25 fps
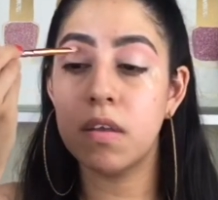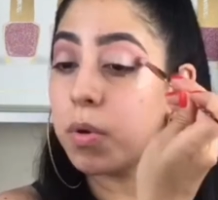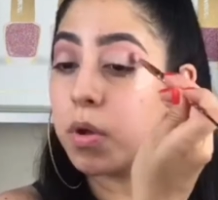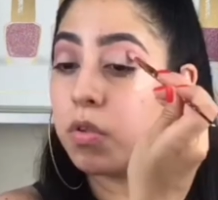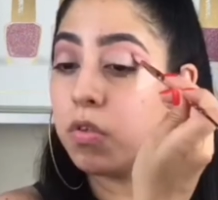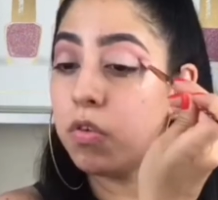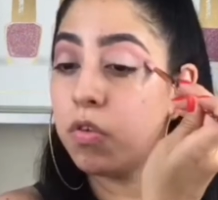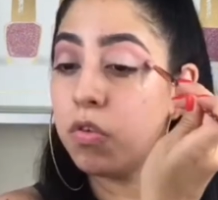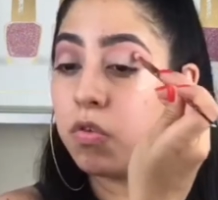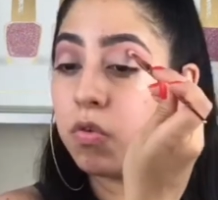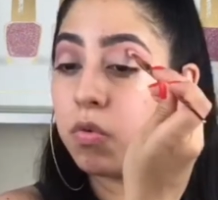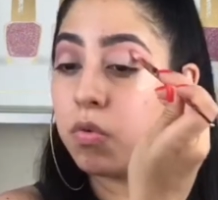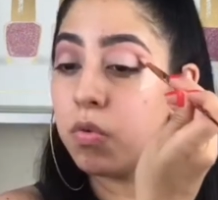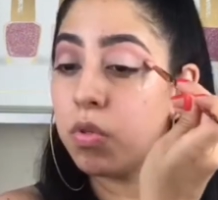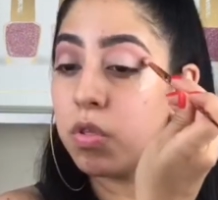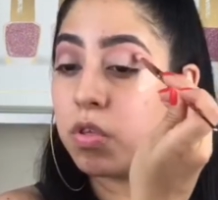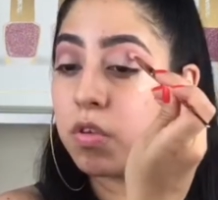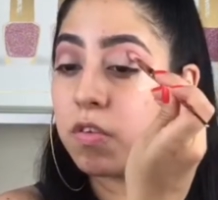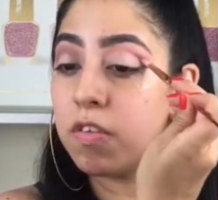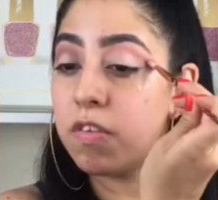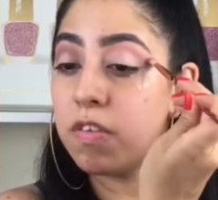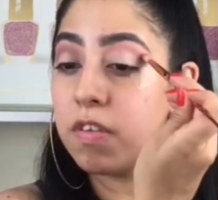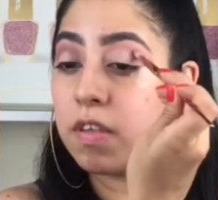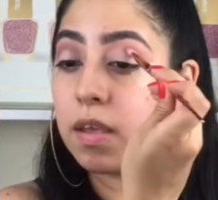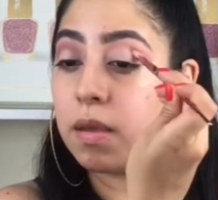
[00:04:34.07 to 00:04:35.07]
I'm gonna do the
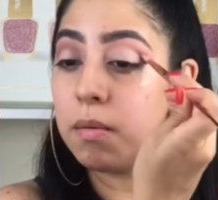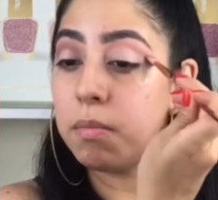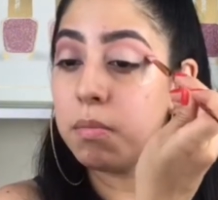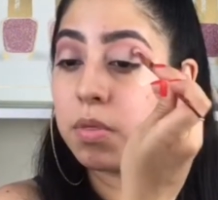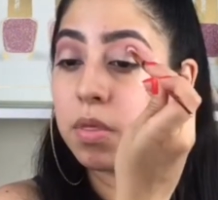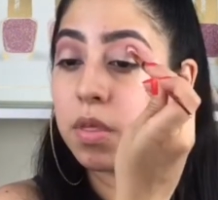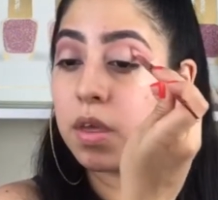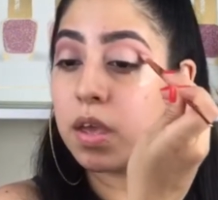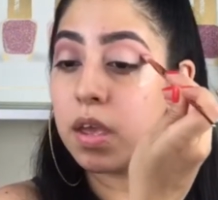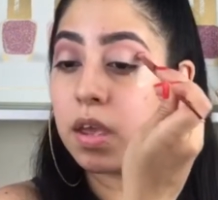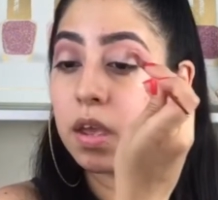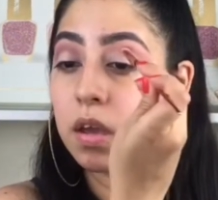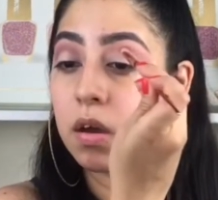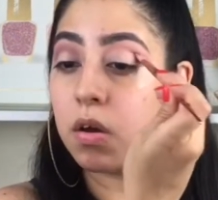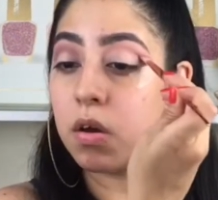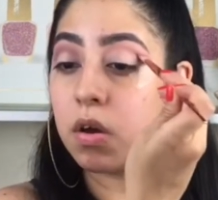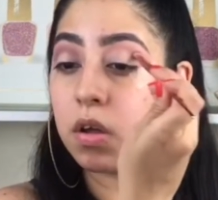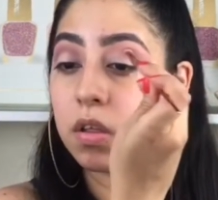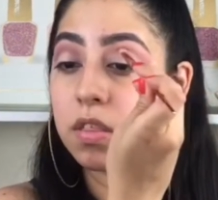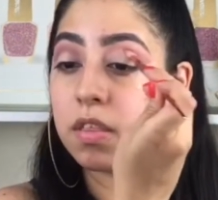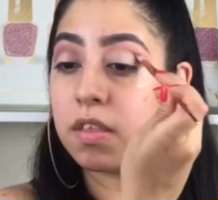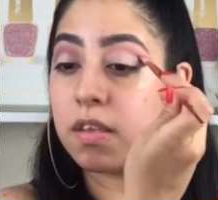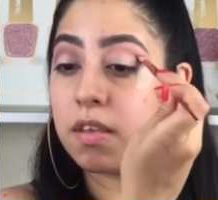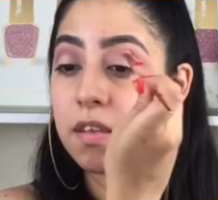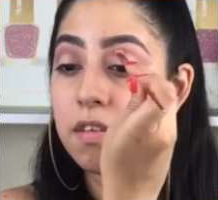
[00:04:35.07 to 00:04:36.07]
same thing
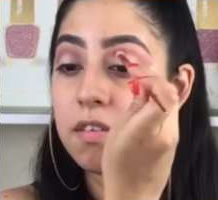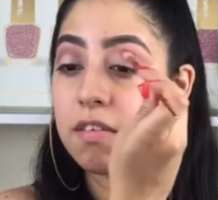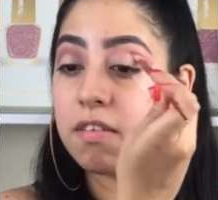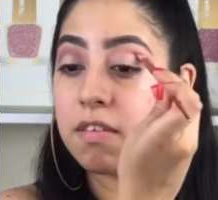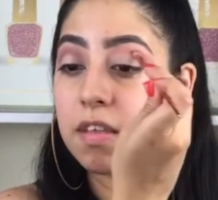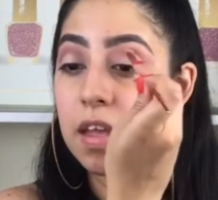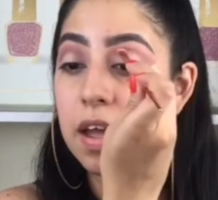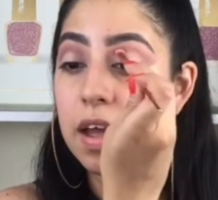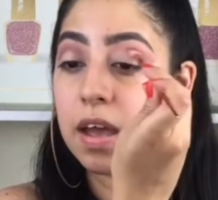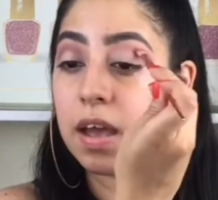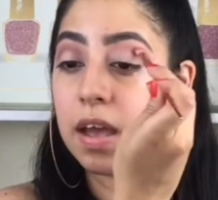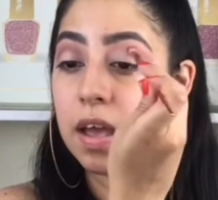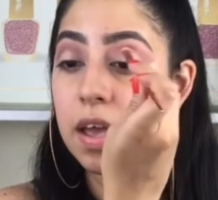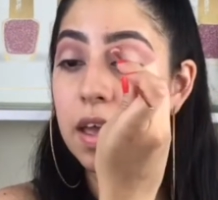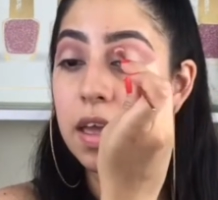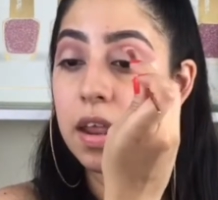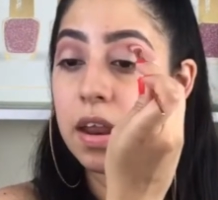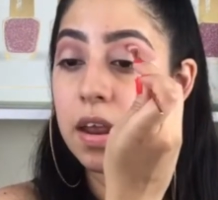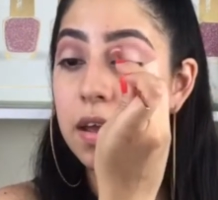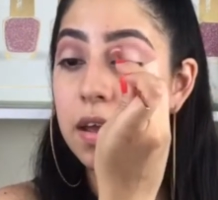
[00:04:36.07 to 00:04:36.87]
on this side.